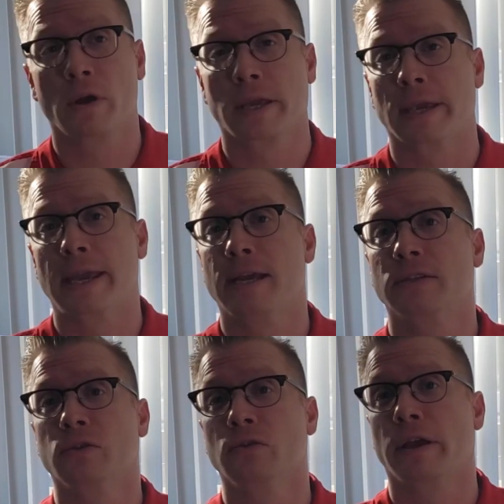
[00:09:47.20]
get
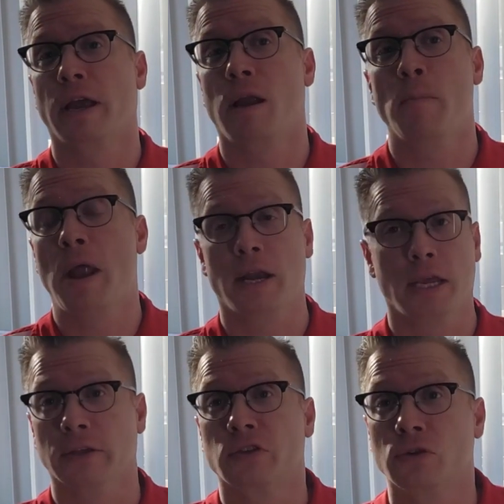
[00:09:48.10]
canceled. Like, I'm not
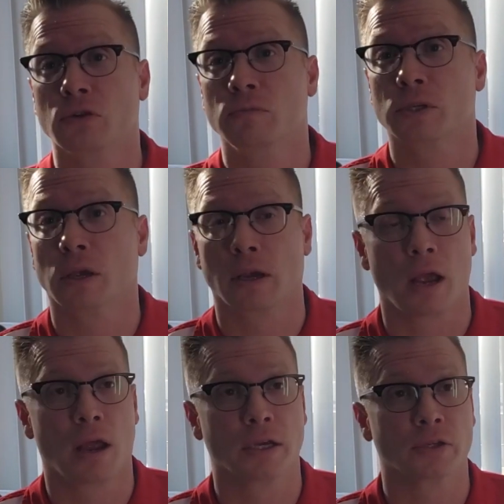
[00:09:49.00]
against the troops. Like,
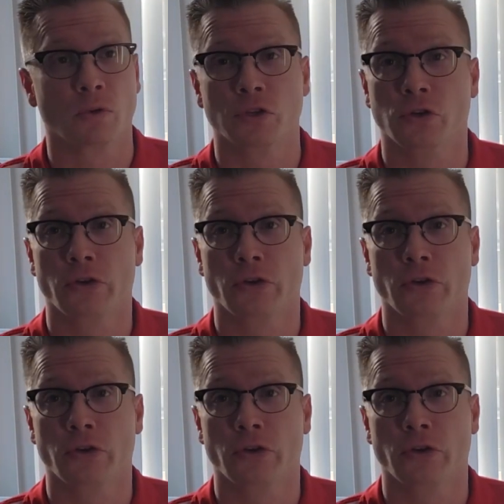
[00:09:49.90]
I just want you to know